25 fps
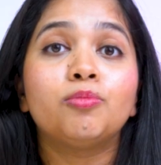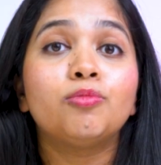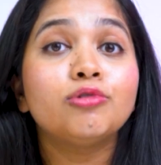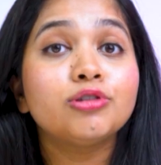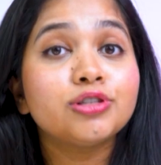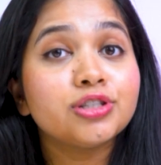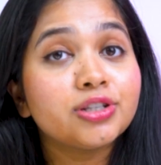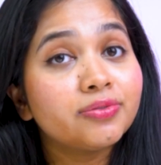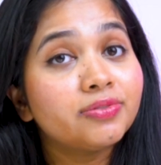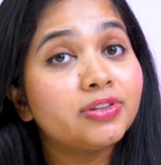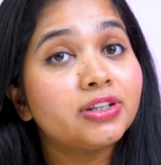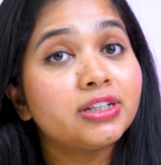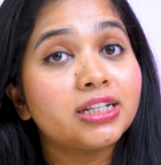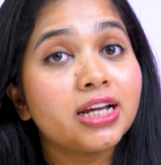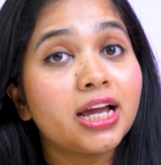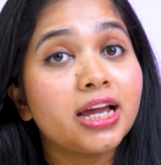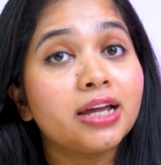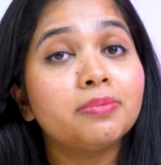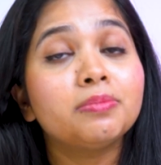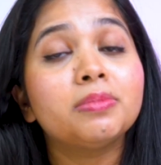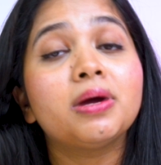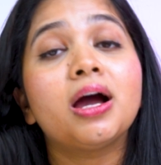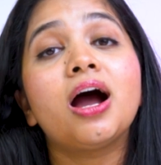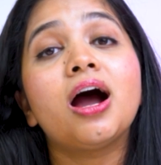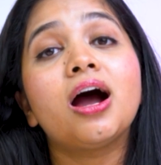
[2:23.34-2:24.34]
Most of the
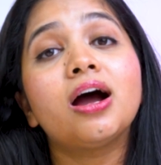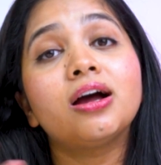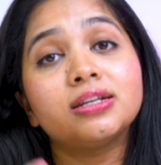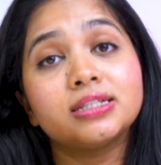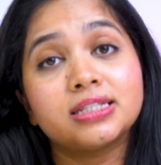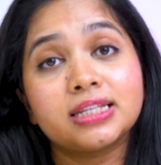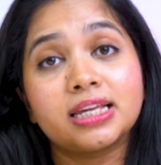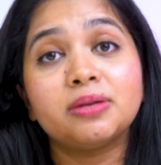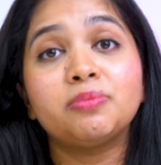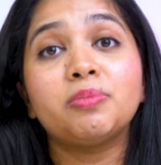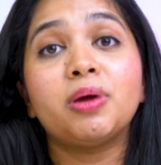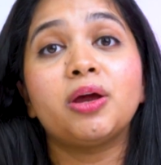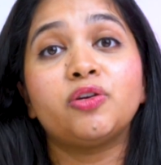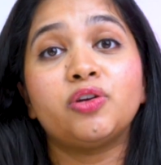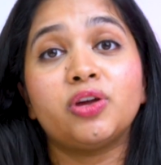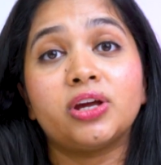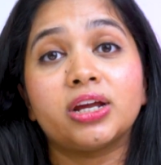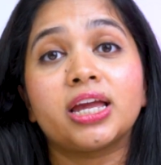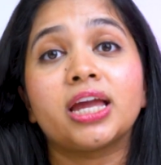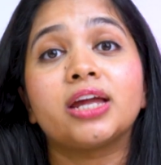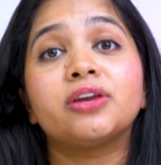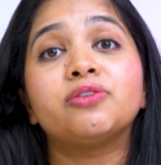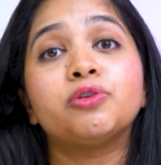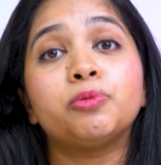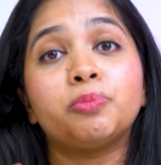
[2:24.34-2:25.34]
time, our skin barrier
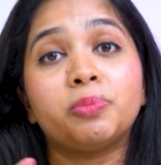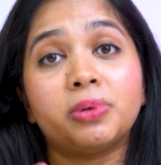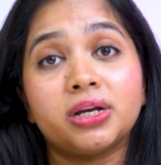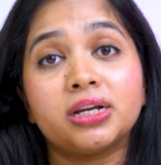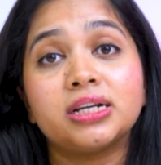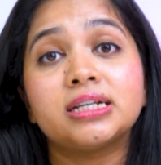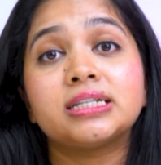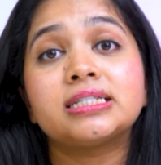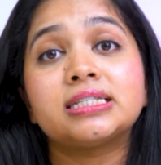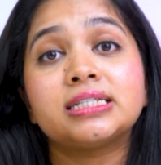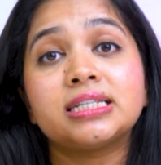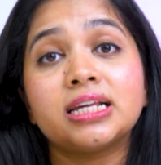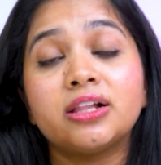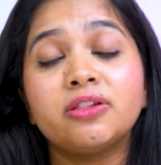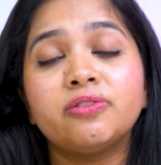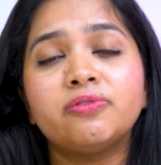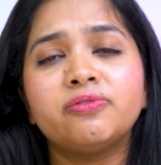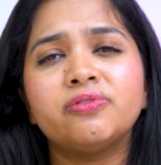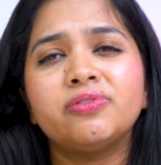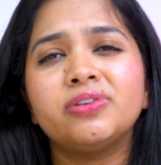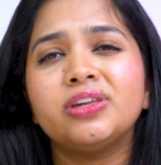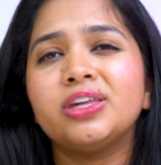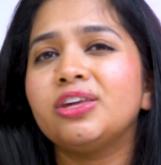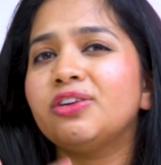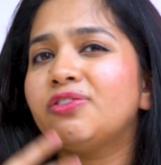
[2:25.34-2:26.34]
can repair itself
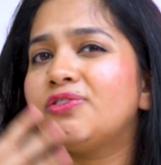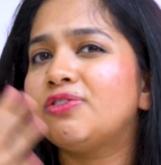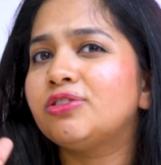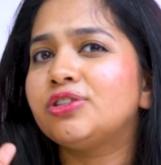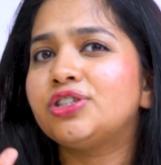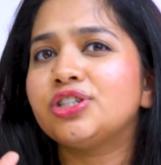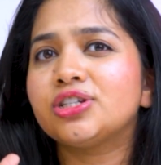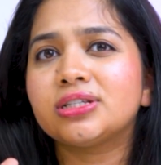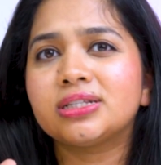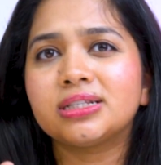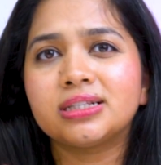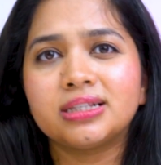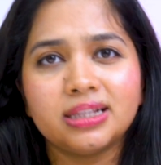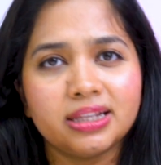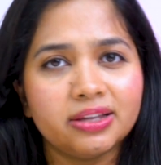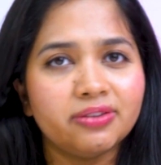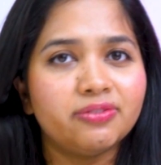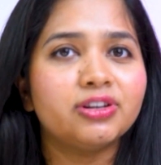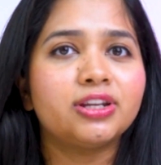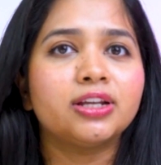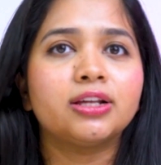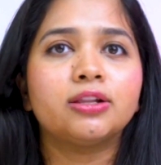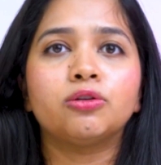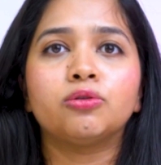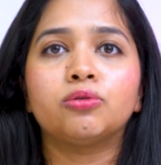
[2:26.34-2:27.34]
if you just leave
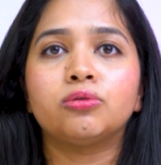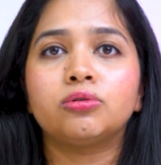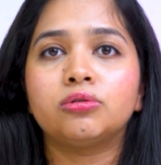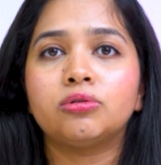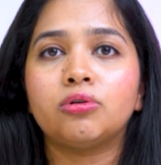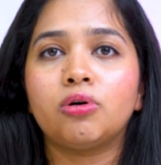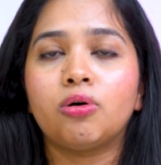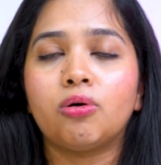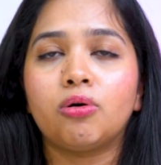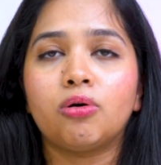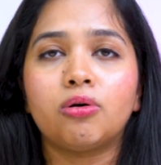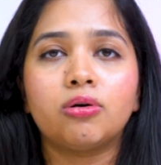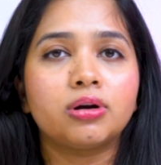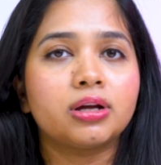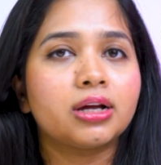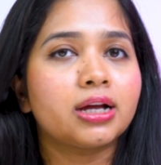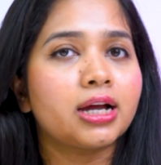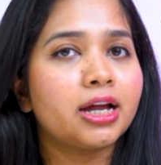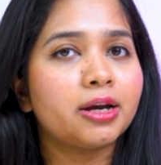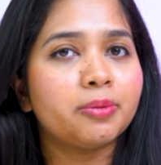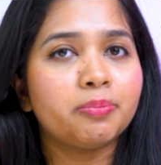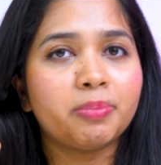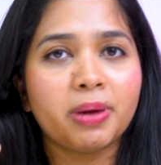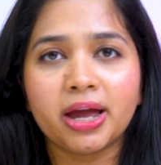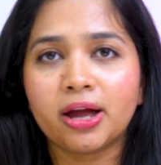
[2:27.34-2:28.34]
it alone or
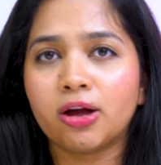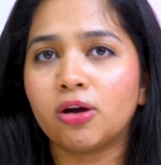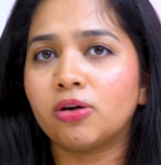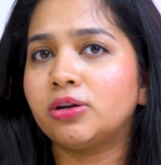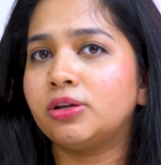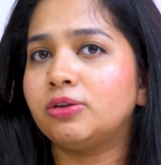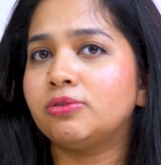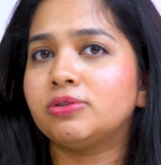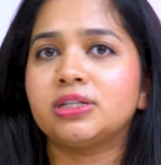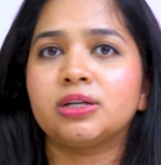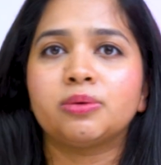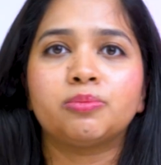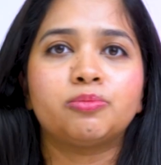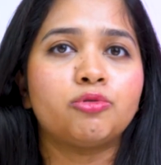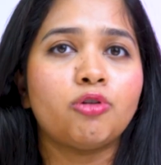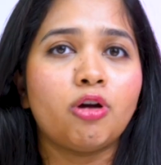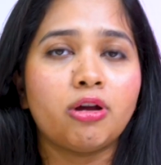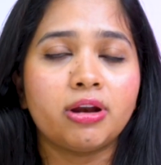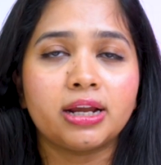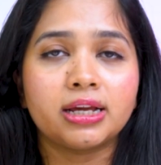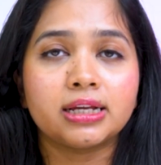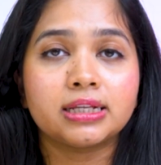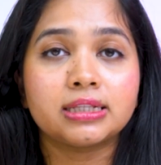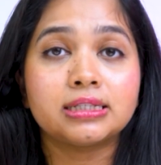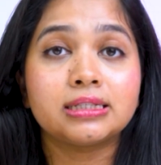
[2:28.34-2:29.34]
cut back on using
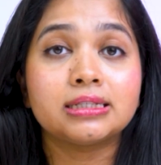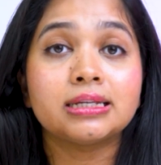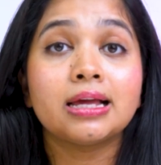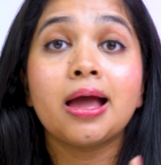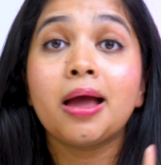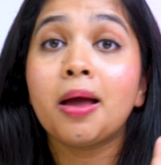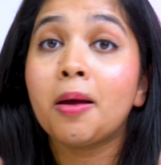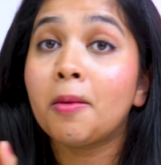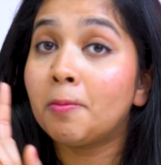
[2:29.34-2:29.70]
products.